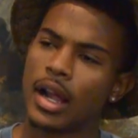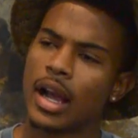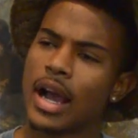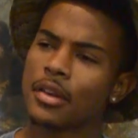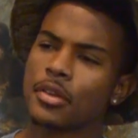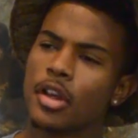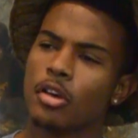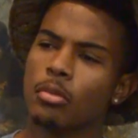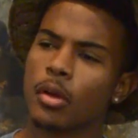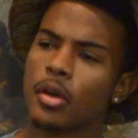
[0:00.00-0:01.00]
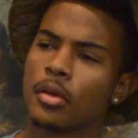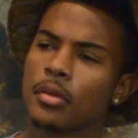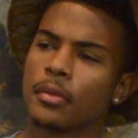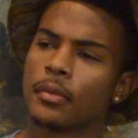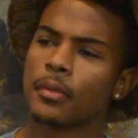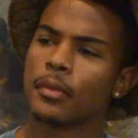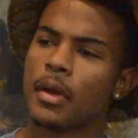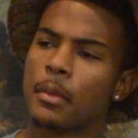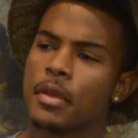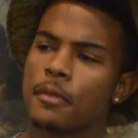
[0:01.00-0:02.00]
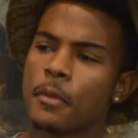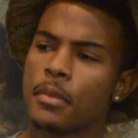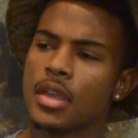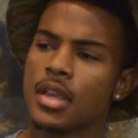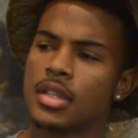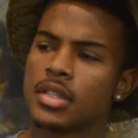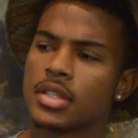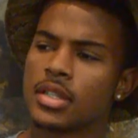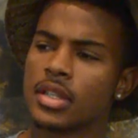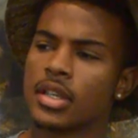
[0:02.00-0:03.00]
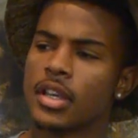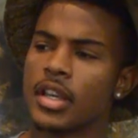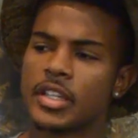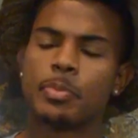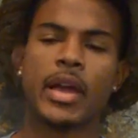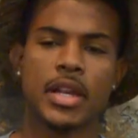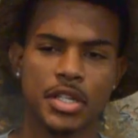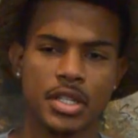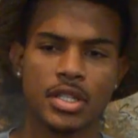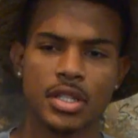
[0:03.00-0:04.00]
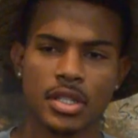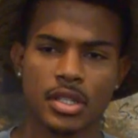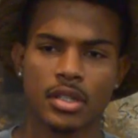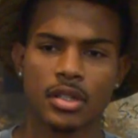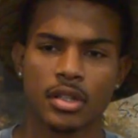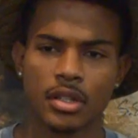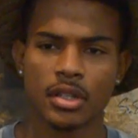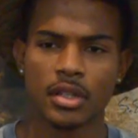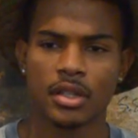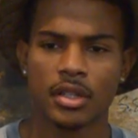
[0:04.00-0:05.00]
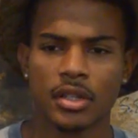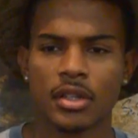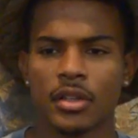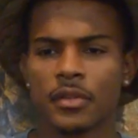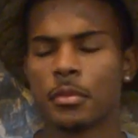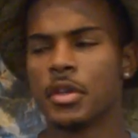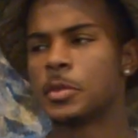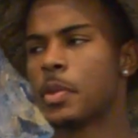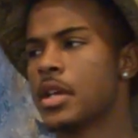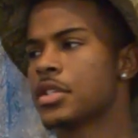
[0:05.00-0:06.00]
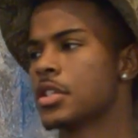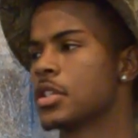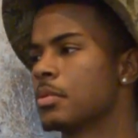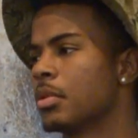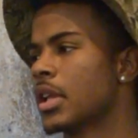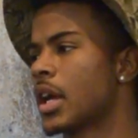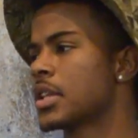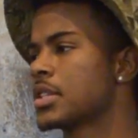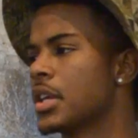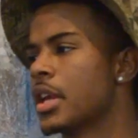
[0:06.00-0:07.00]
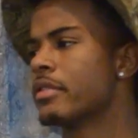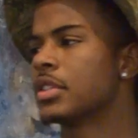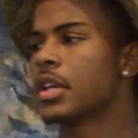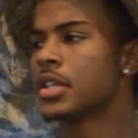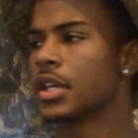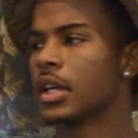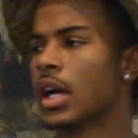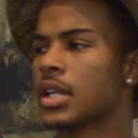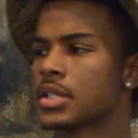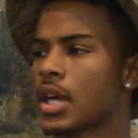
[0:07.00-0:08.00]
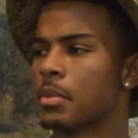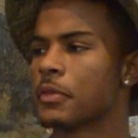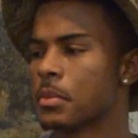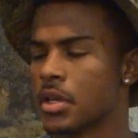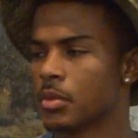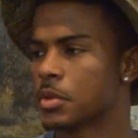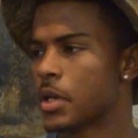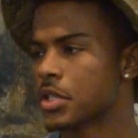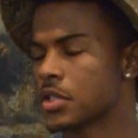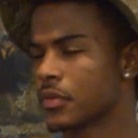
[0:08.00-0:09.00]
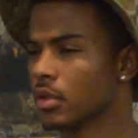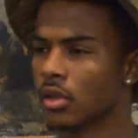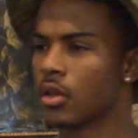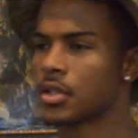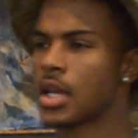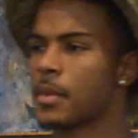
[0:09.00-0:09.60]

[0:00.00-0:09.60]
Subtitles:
I don't know, bro. I mean, for me, it's patience. For me, it's patience. But like I said, everything is in God's time. But for me, it was patience for a long time.